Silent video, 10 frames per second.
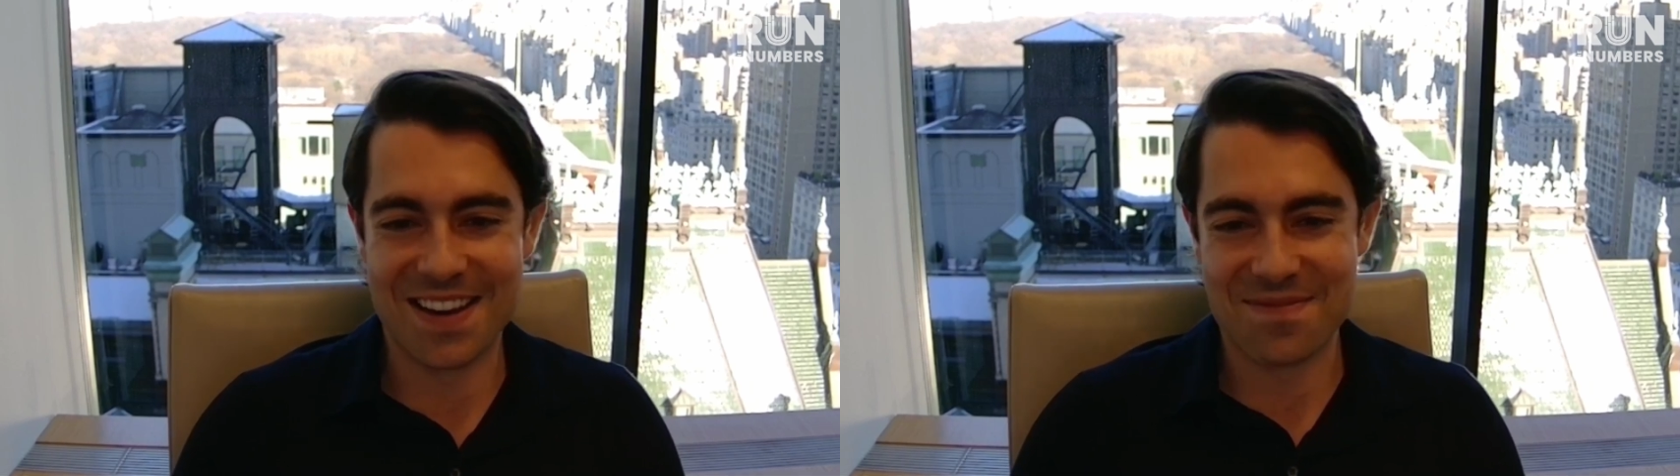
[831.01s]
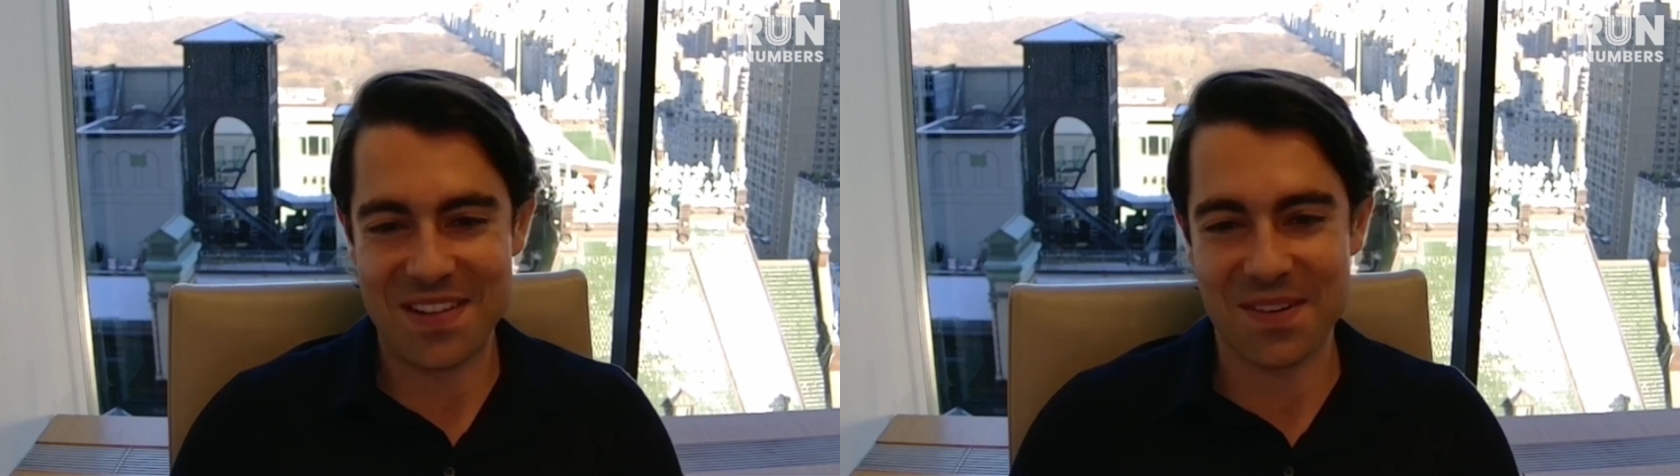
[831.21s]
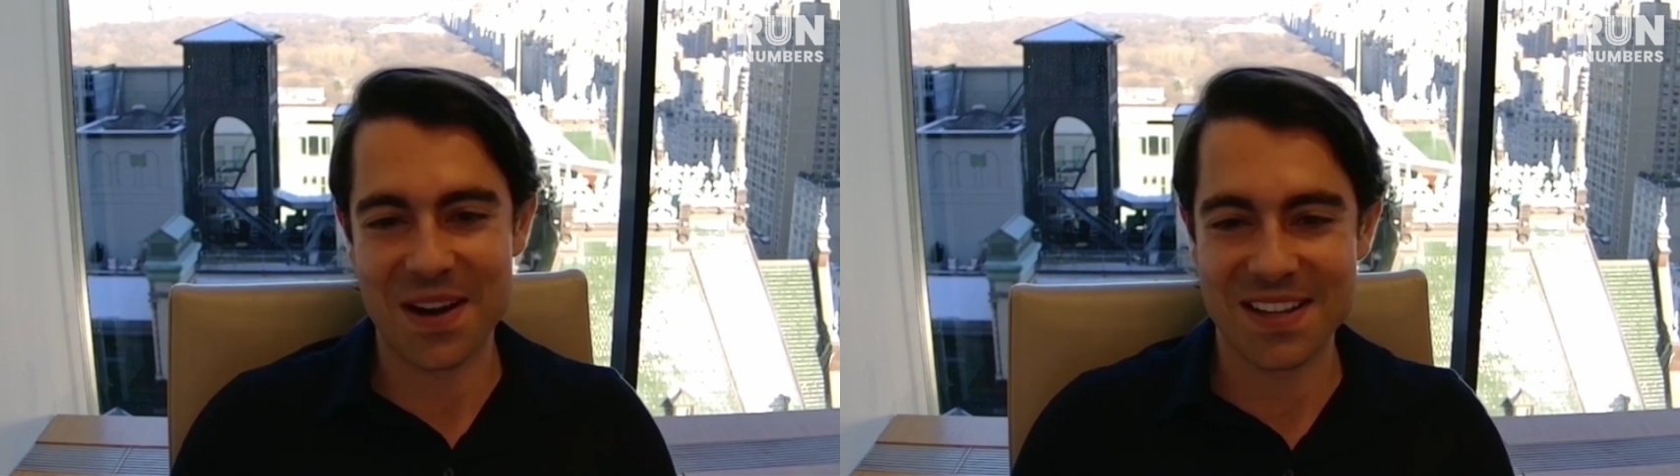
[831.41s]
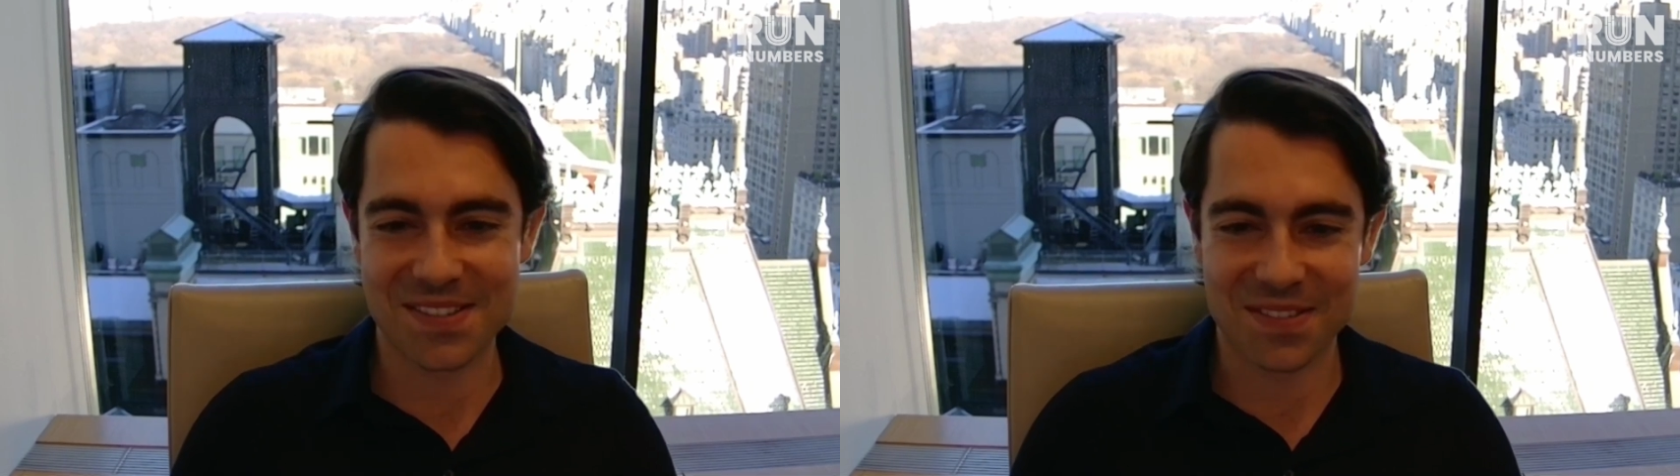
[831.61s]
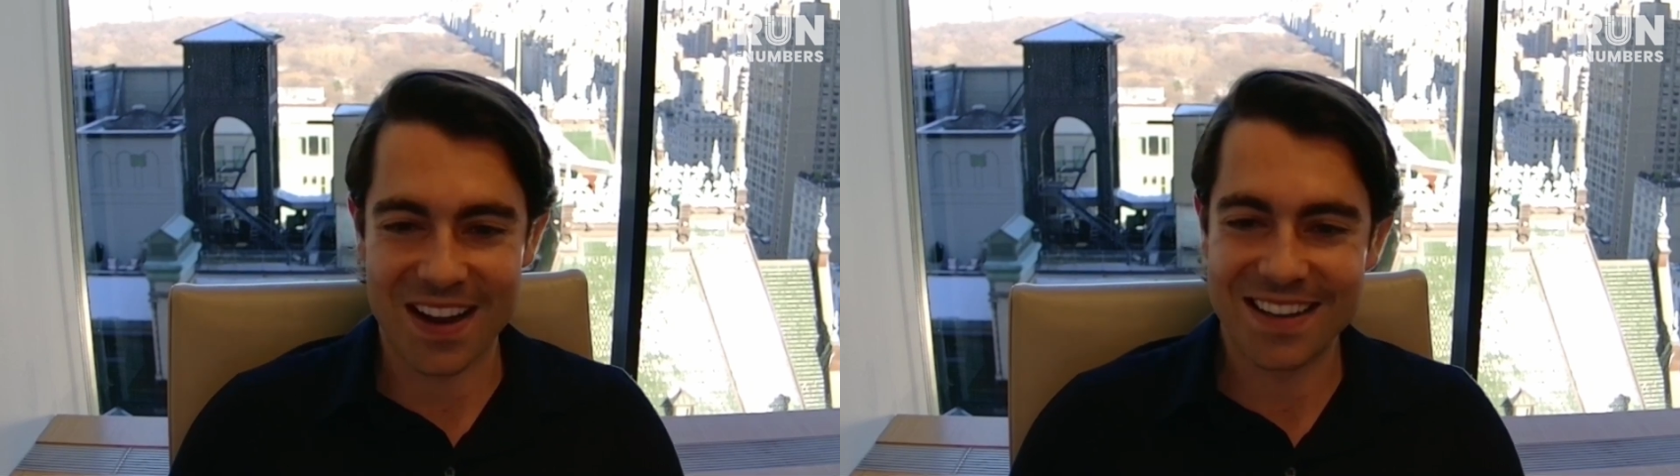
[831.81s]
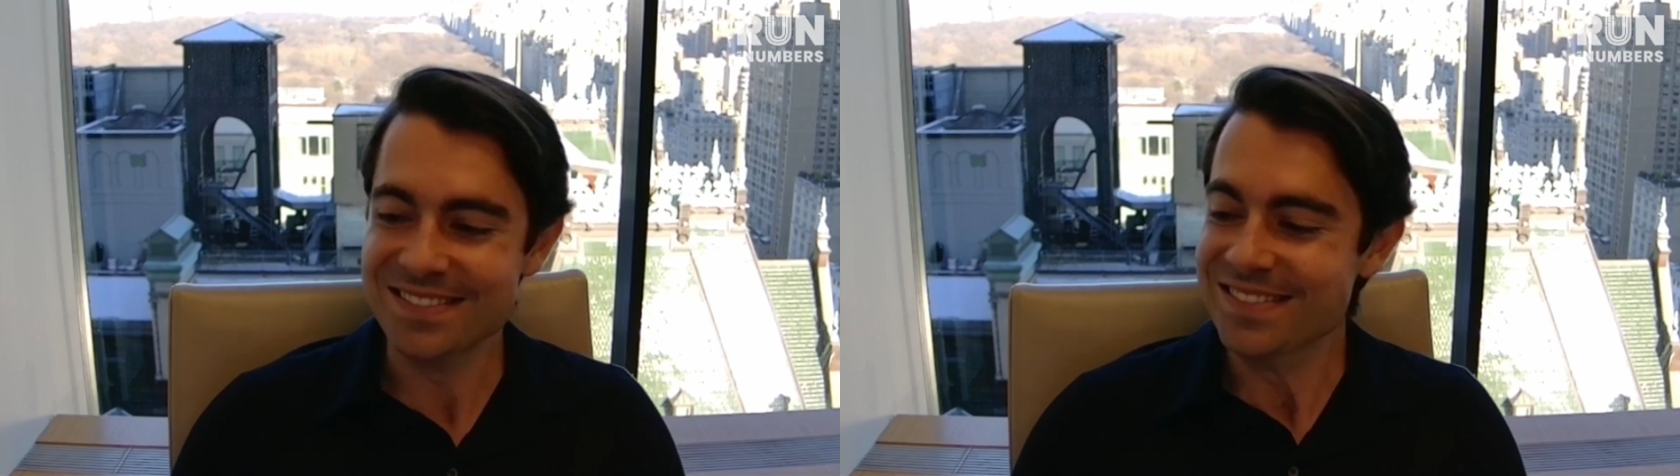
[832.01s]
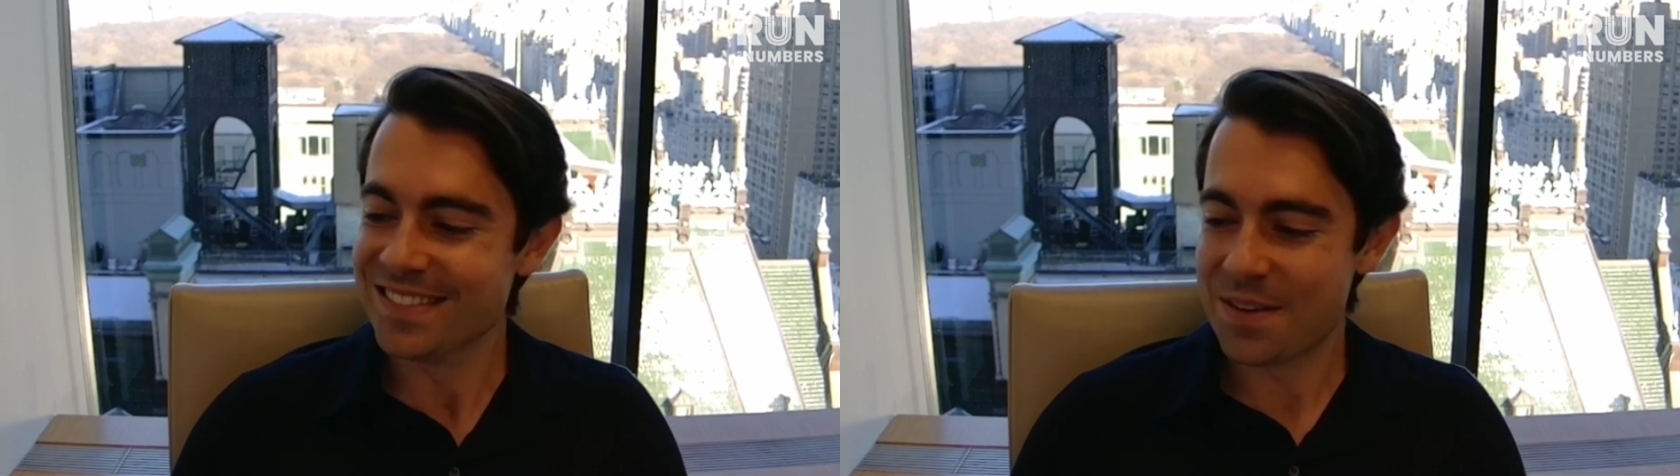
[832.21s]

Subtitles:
in many ways, right?